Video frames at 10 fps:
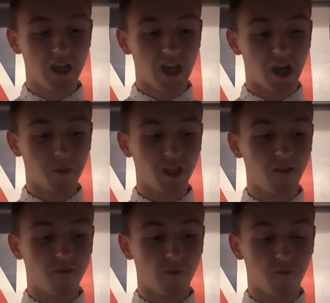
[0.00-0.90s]
I
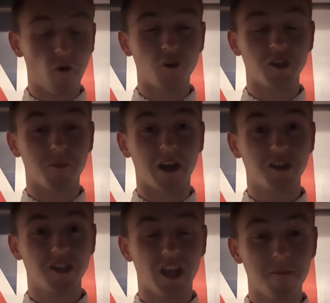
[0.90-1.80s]
believe enforcing
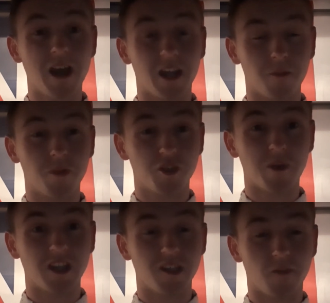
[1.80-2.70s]
masks, in my
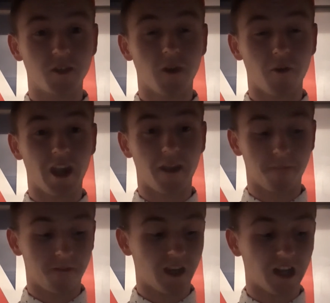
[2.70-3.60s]
perspective, is very
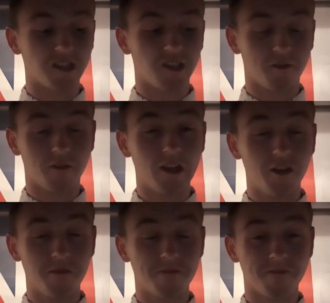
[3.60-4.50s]

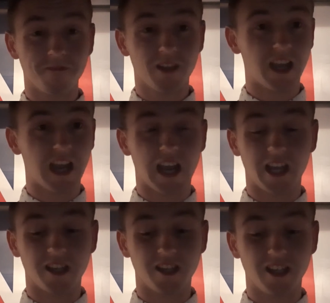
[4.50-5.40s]
anti-freedom,
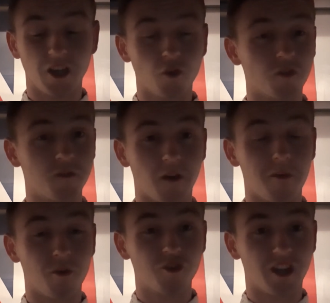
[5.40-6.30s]
and it goes very
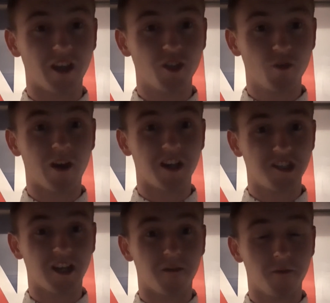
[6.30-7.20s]
much against what I
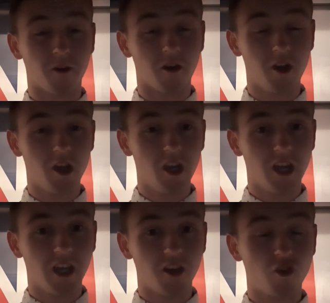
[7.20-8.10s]
stand for.
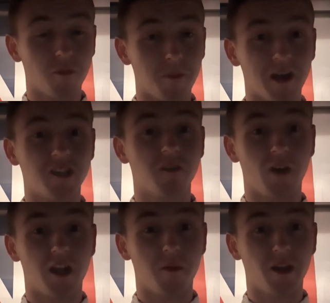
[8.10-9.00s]
It should be mass
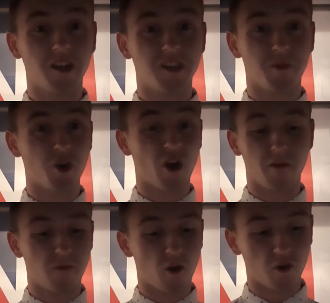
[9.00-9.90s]
availability, but not
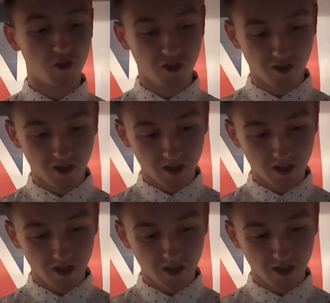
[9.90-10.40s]
enforced.